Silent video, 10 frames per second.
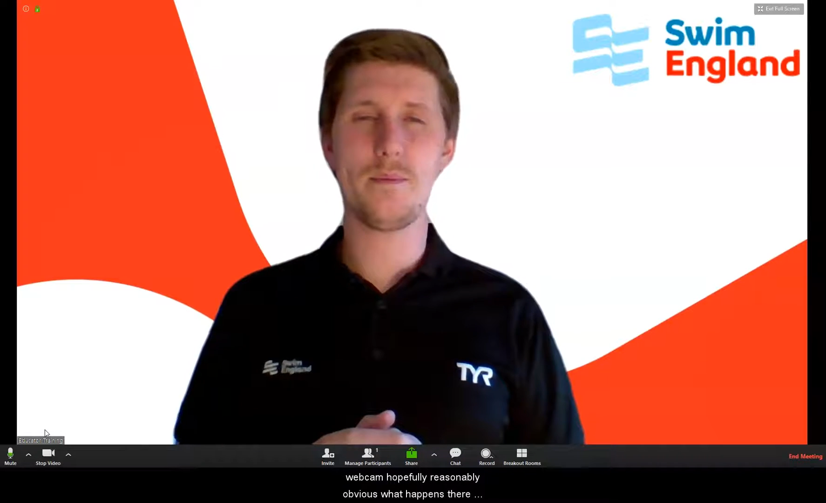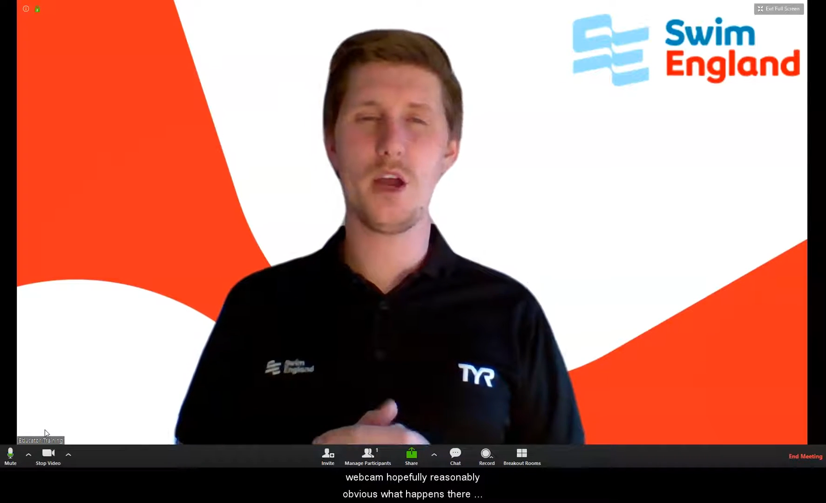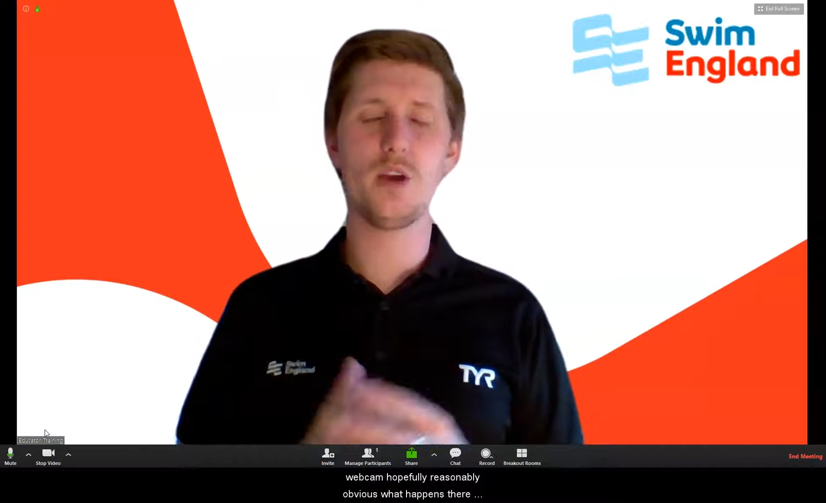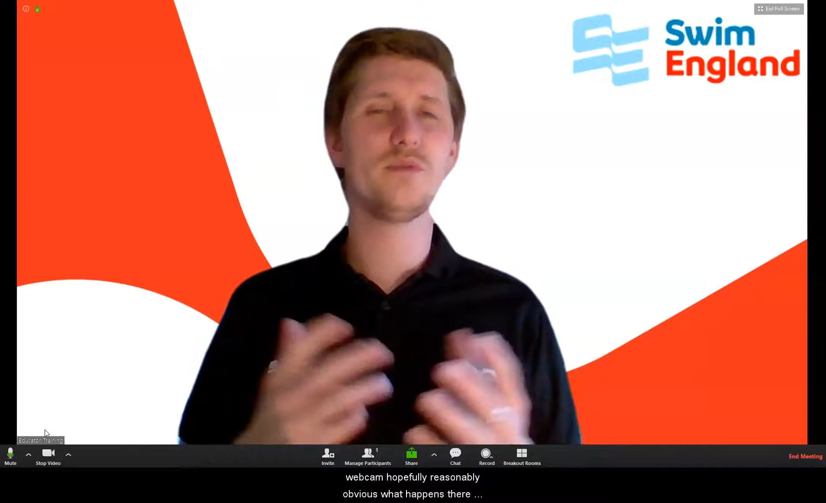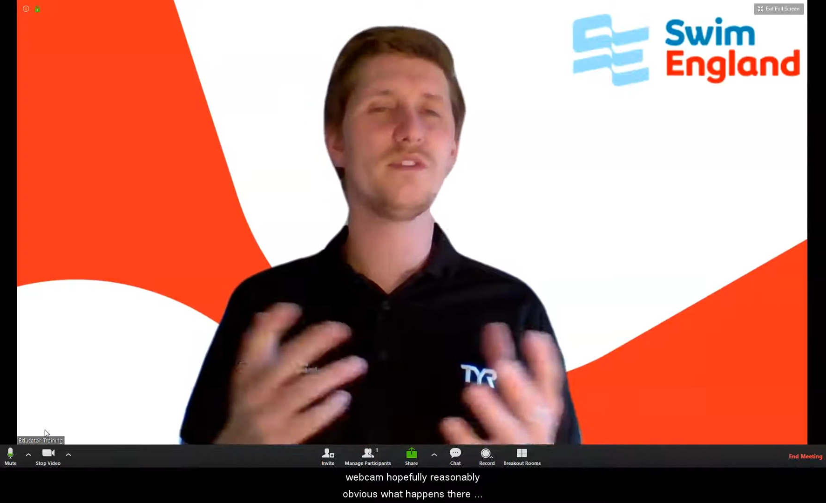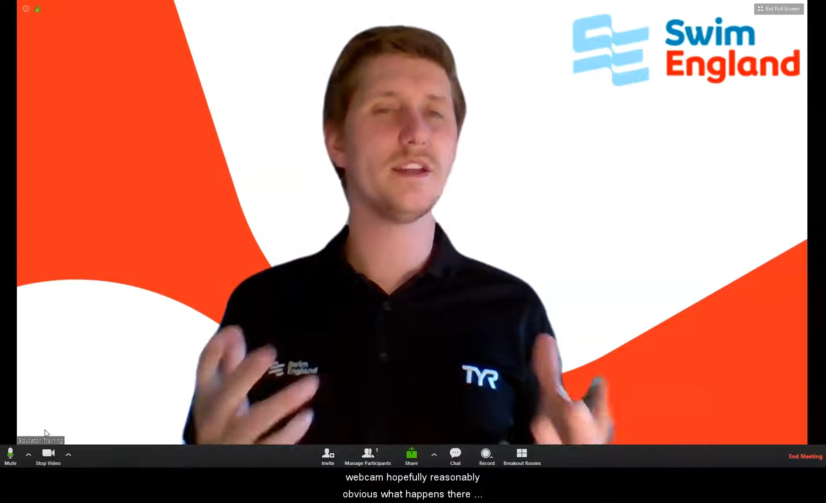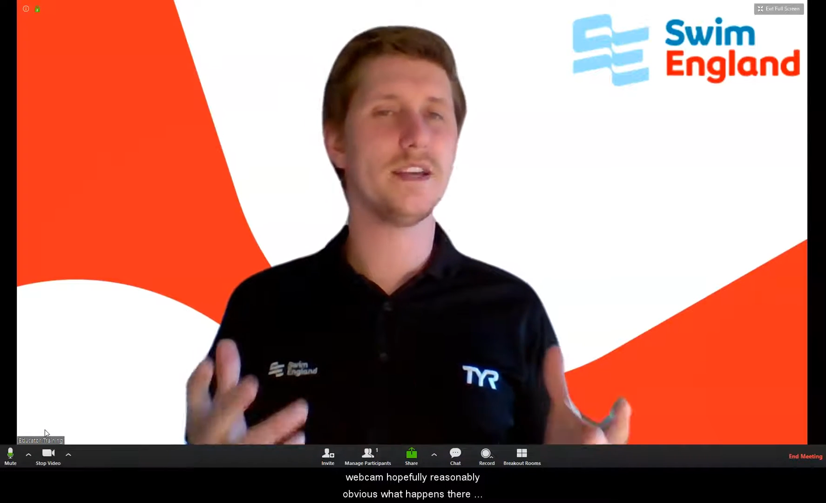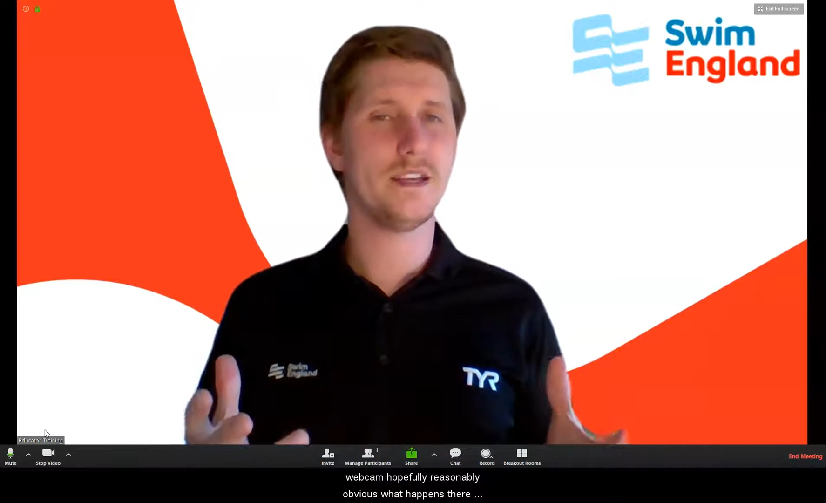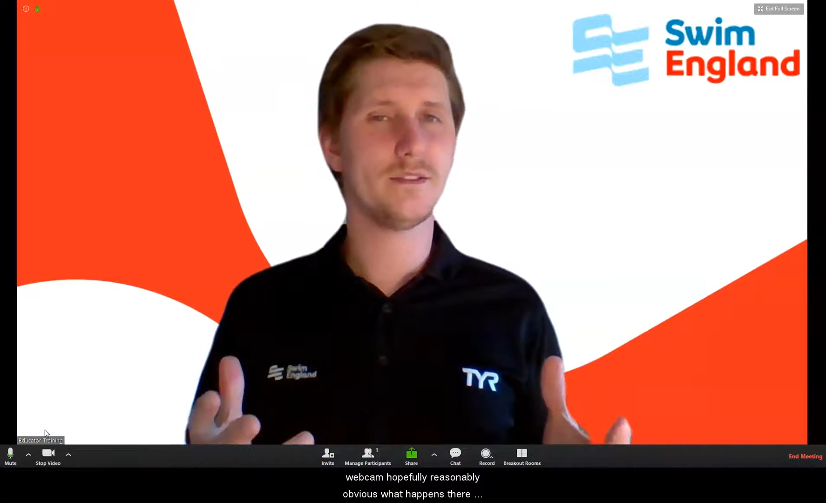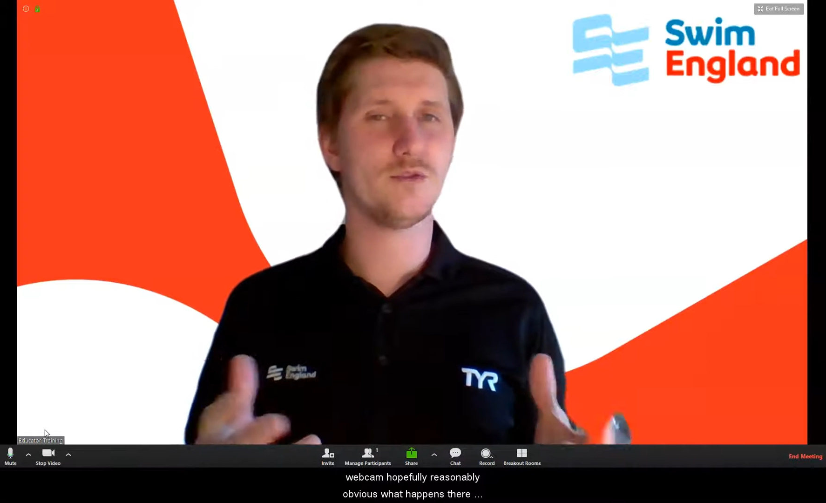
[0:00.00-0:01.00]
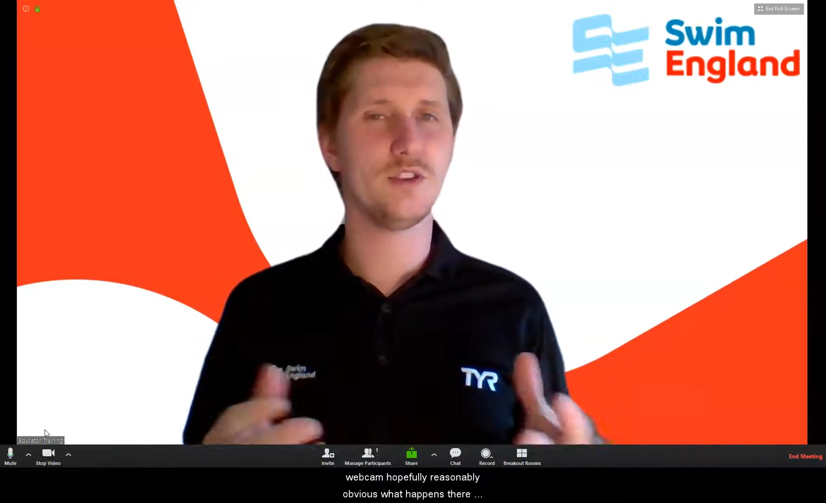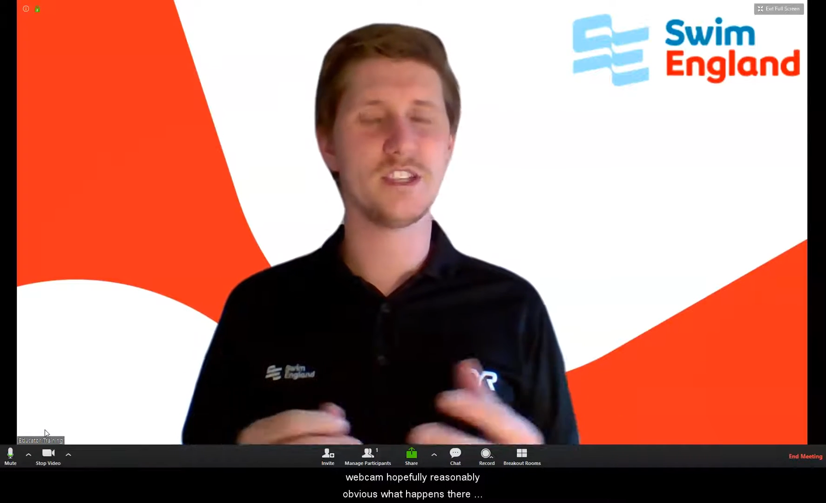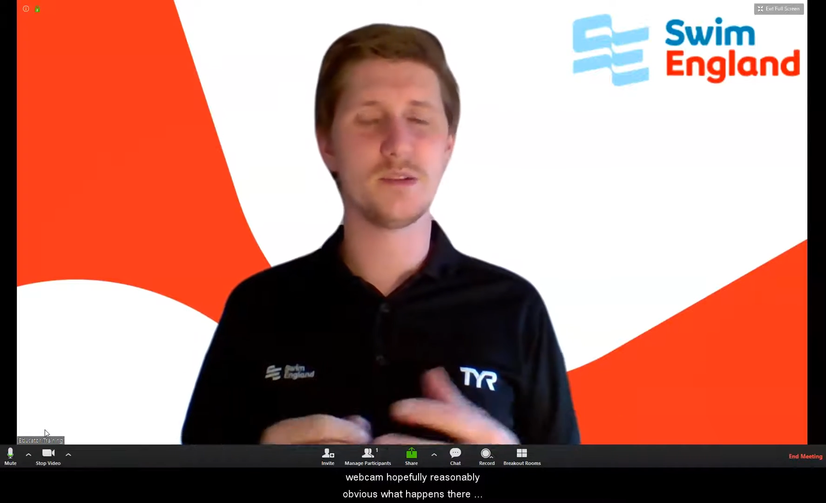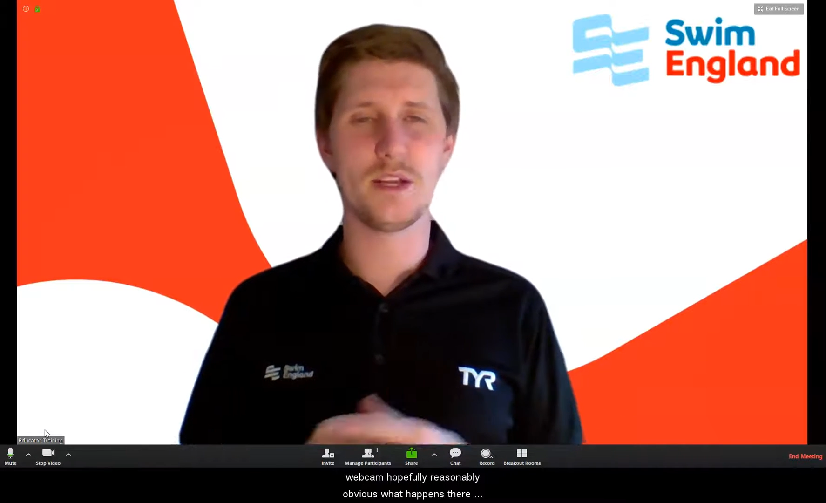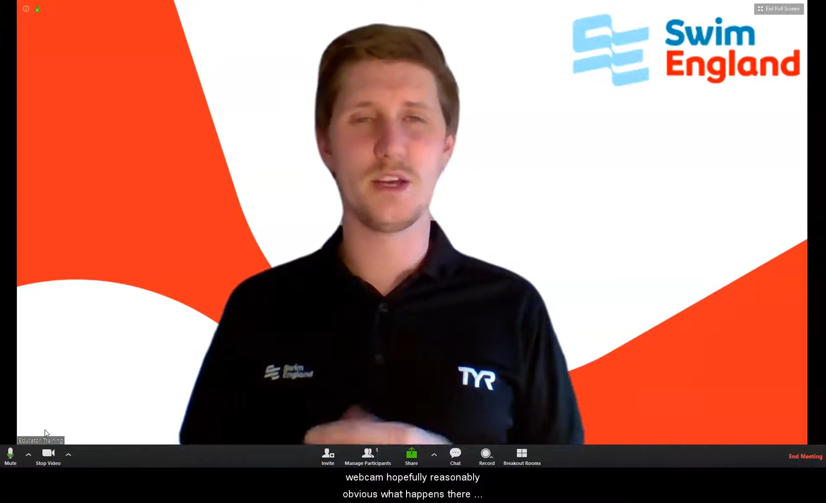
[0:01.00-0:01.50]
Hopefully,
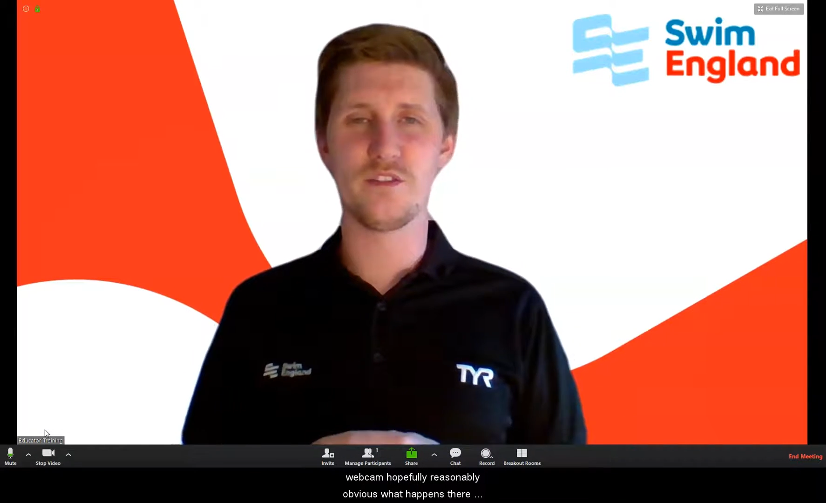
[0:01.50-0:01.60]
reasonably